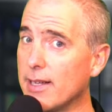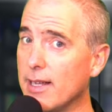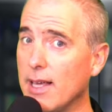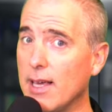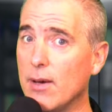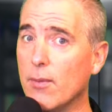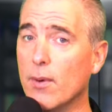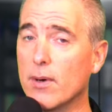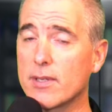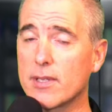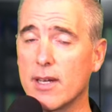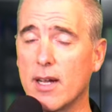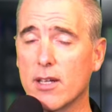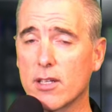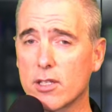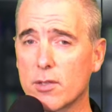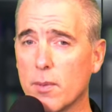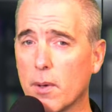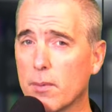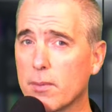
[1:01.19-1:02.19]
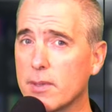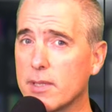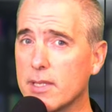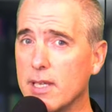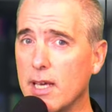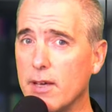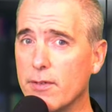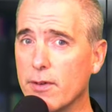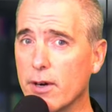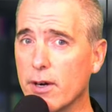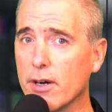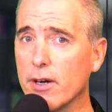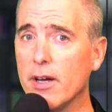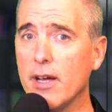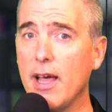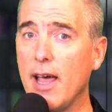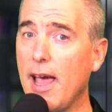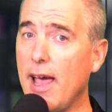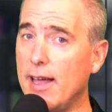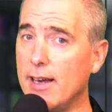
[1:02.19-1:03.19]
he was an eligible receiver,
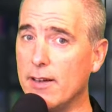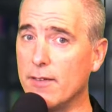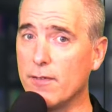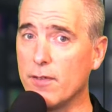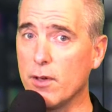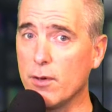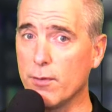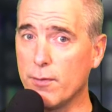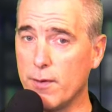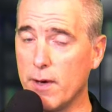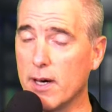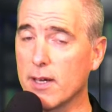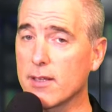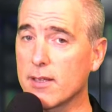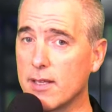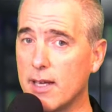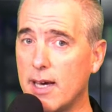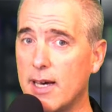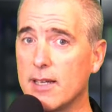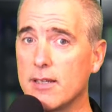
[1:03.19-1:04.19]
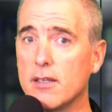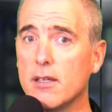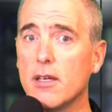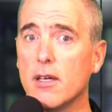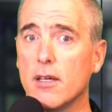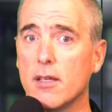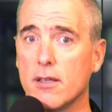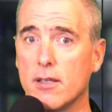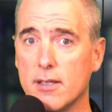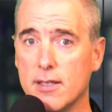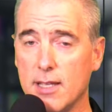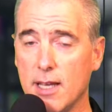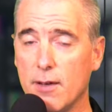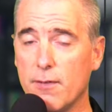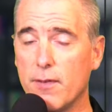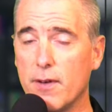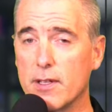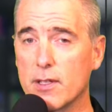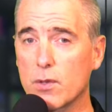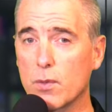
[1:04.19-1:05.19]
and if you felt that the
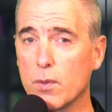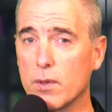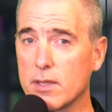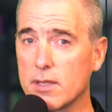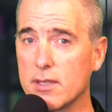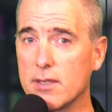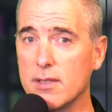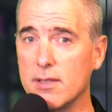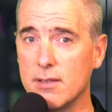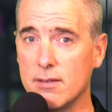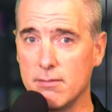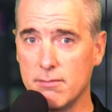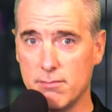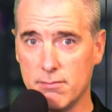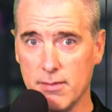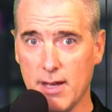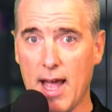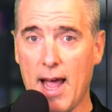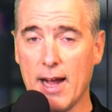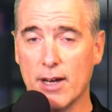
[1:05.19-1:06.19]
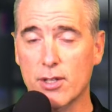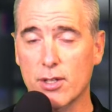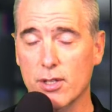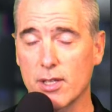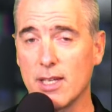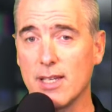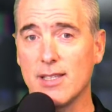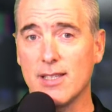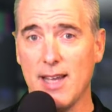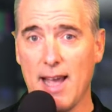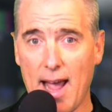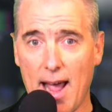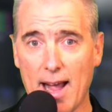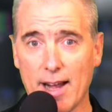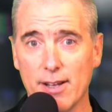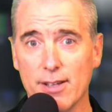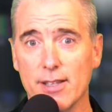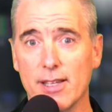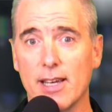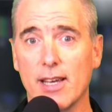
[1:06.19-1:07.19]
defense was actually
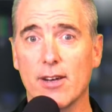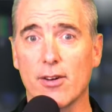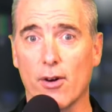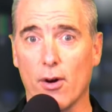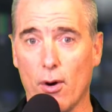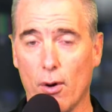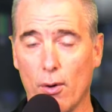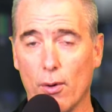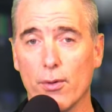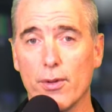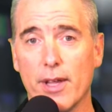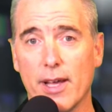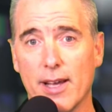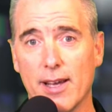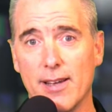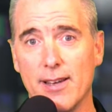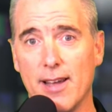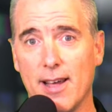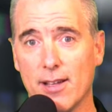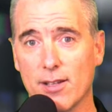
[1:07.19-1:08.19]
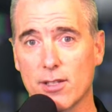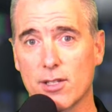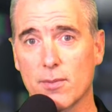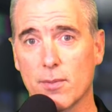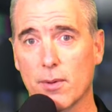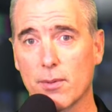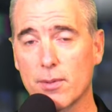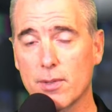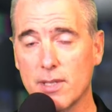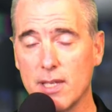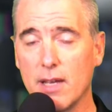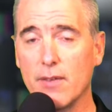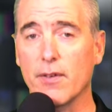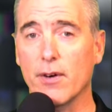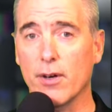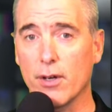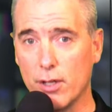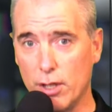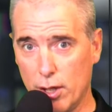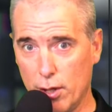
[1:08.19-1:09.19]
tackling or holding an eligible
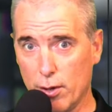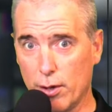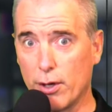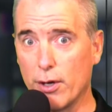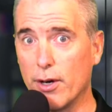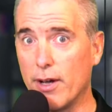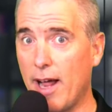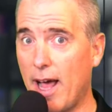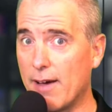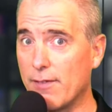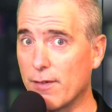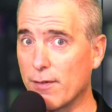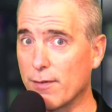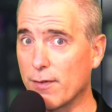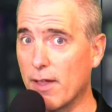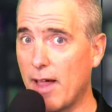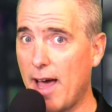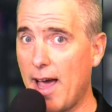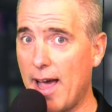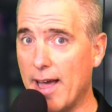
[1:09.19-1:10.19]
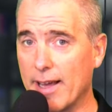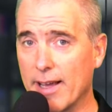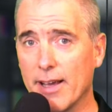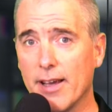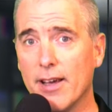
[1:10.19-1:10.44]
receiver, you could have a flag.